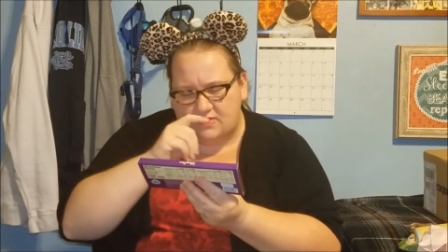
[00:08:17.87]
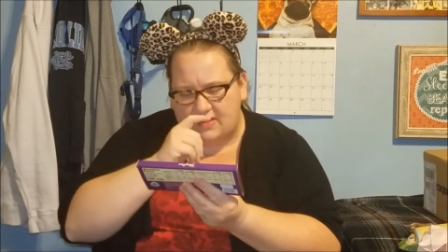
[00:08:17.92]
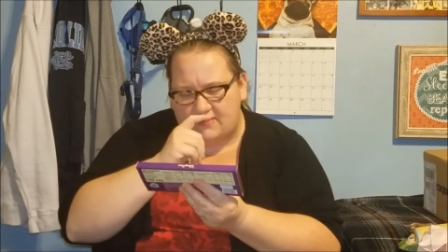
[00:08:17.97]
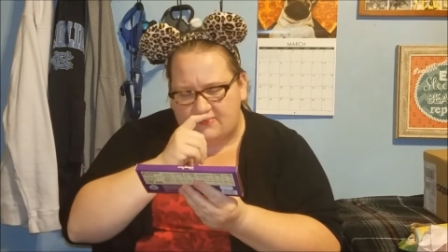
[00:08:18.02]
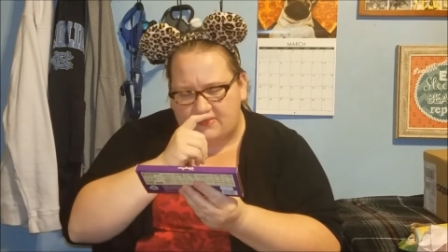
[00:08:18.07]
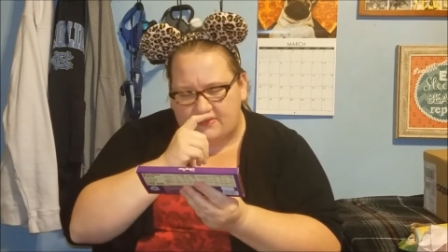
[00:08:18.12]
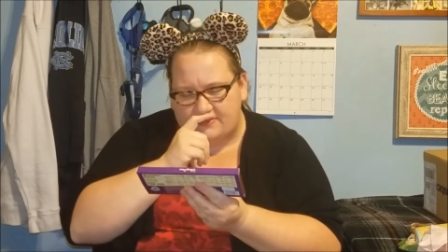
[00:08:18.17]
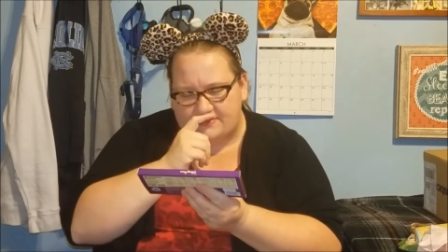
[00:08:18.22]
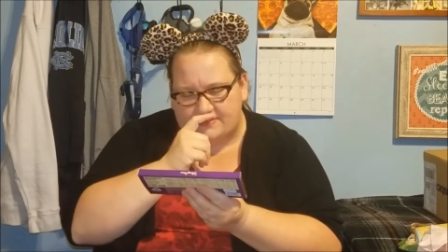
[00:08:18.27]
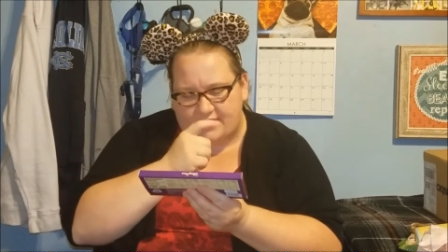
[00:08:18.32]

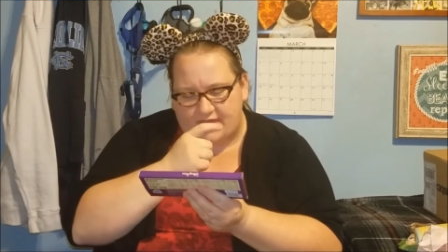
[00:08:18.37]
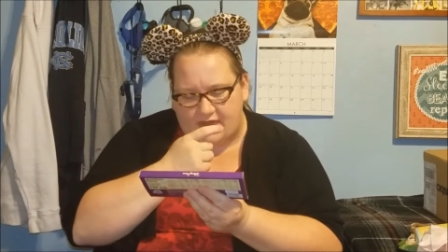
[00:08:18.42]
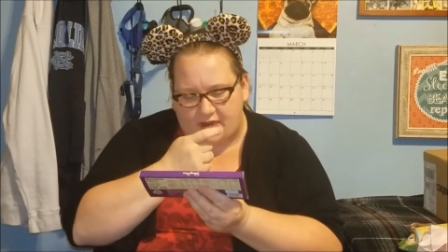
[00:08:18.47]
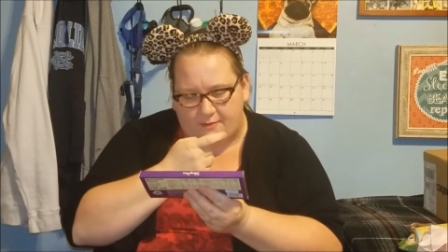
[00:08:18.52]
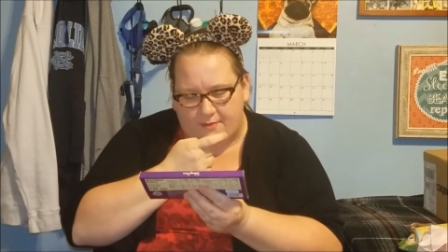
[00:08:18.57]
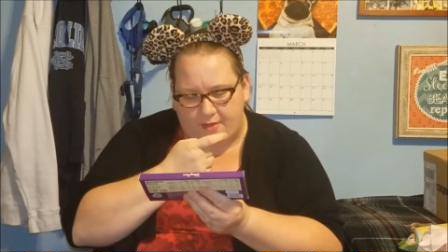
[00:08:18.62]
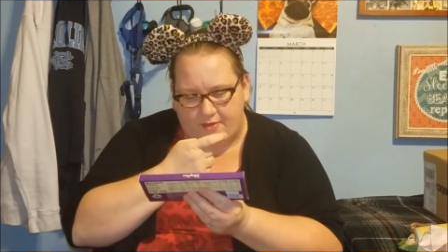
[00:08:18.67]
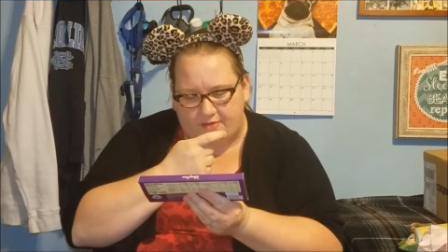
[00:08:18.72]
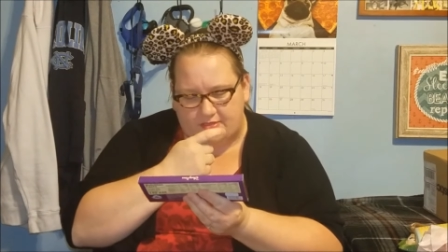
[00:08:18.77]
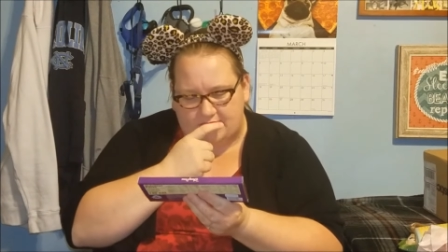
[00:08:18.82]
if there's
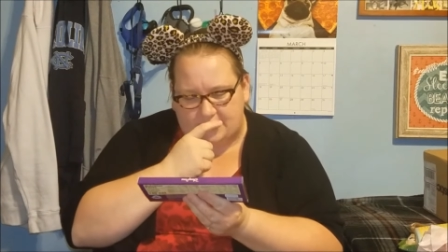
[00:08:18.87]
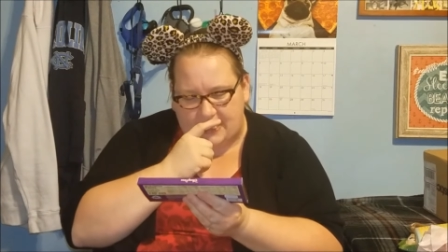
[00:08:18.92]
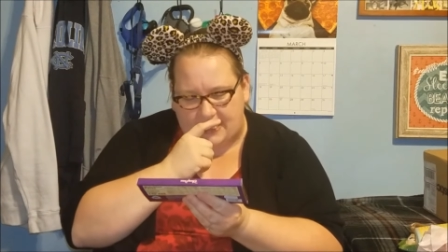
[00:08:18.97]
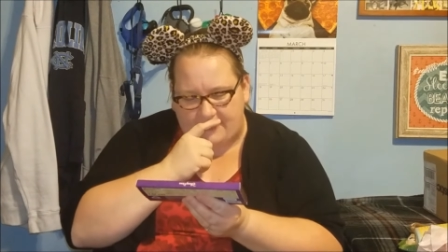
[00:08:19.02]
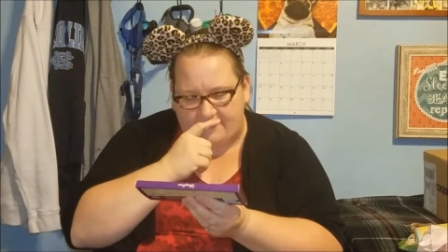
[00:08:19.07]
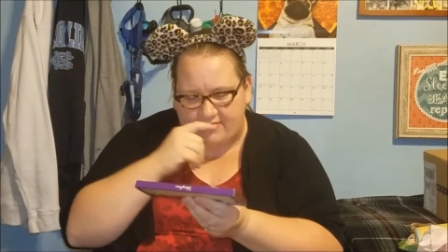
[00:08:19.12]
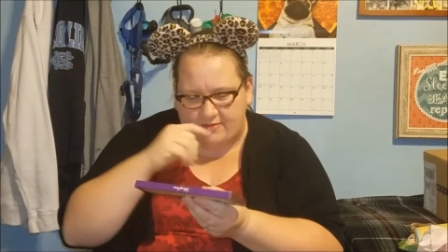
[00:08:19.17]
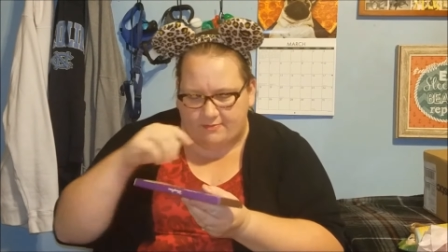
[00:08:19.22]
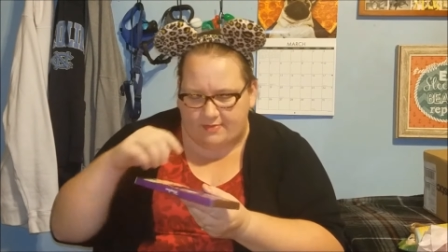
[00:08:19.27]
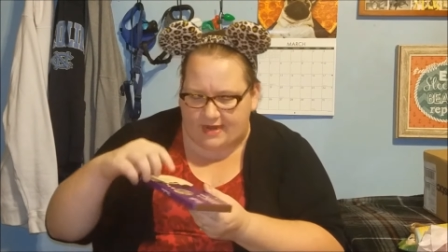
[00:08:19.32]
caramel
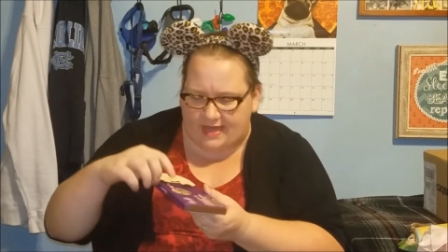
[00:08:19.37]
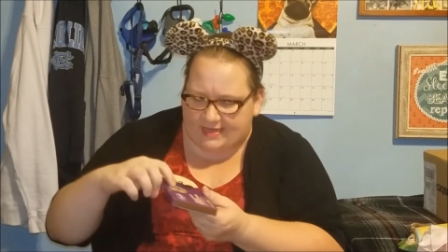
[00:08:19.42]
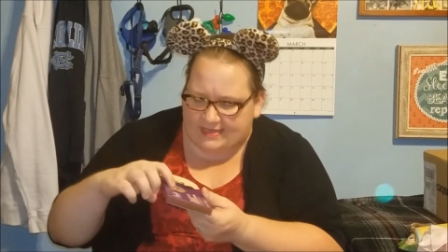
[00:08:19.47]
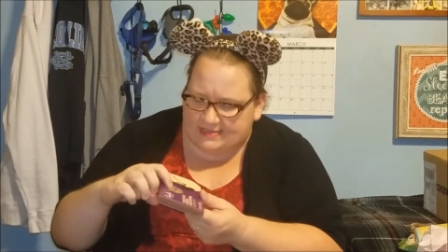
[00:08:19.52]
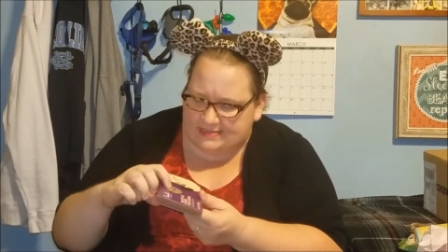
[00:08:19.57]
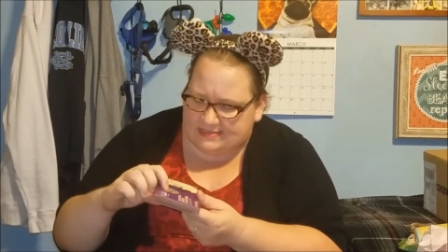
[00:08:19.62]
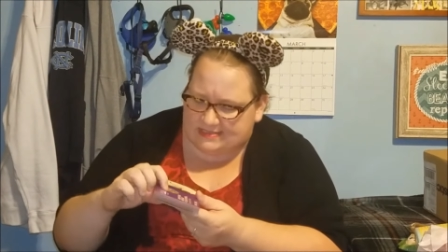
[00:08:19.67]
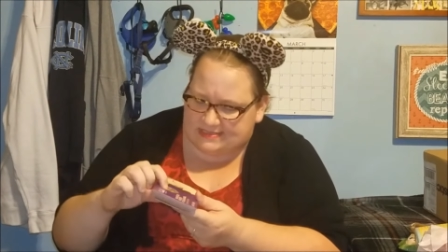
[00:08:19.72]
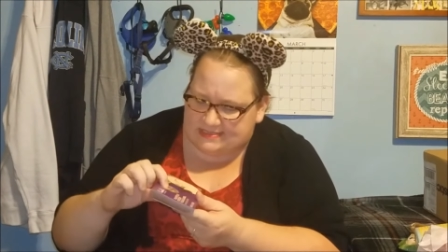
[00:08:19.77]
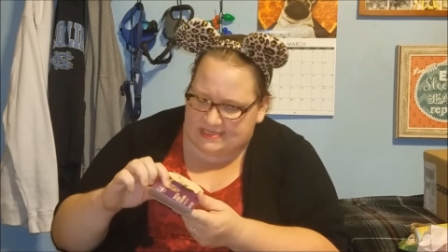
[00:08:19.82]
inside of it, but I
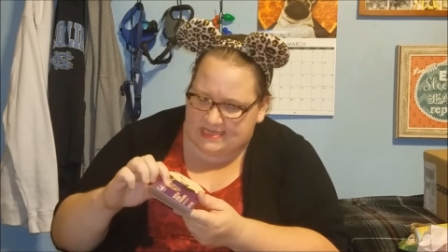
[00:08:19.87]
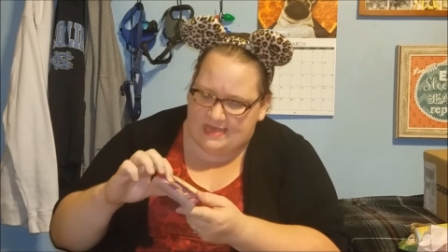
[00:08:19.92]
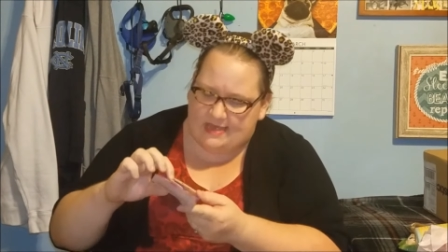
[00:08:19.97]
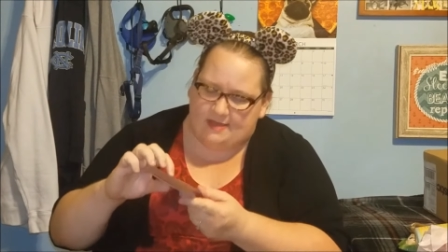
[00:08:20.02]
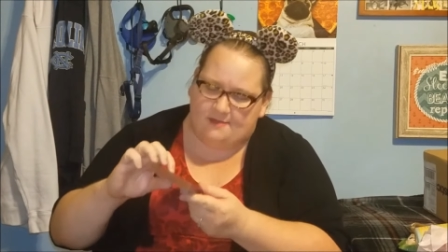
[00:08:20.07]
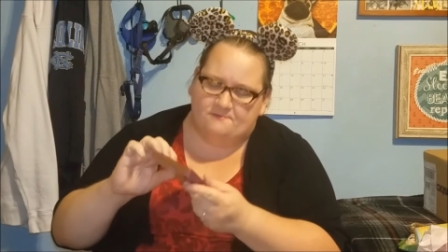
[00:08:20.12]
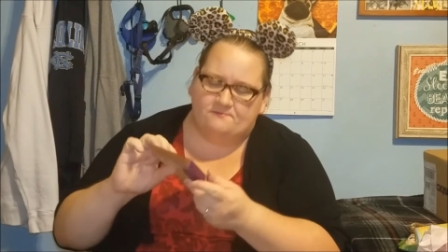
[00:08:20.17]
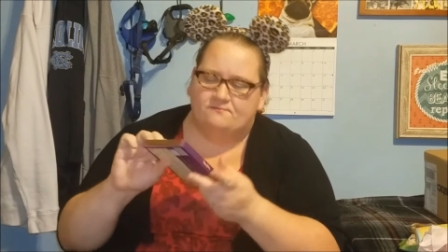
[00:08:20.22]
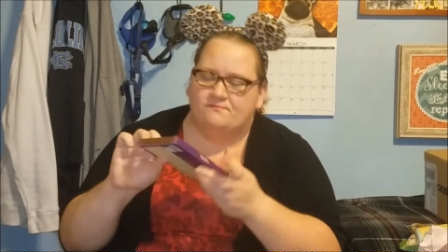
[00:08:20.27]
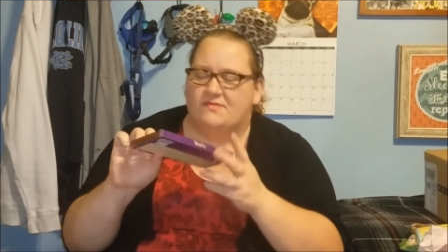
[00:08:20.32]
can
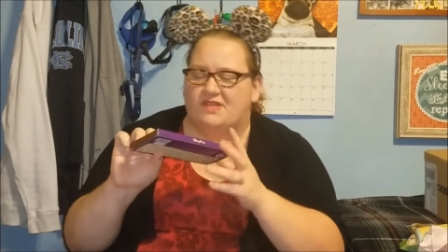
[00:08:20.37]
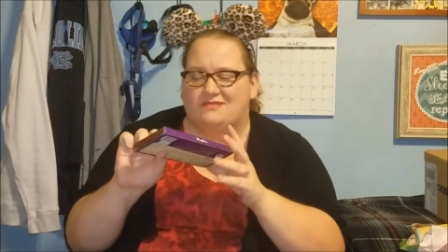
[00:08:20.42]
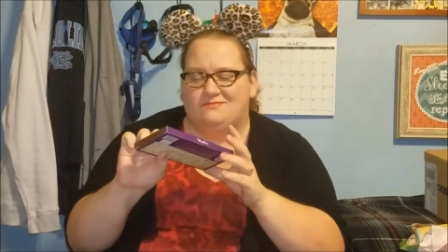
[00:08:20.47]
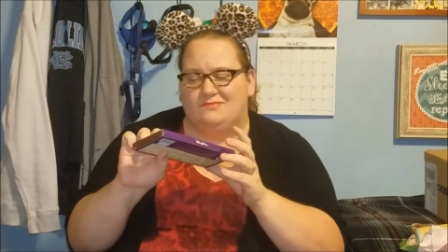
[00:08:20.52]
see.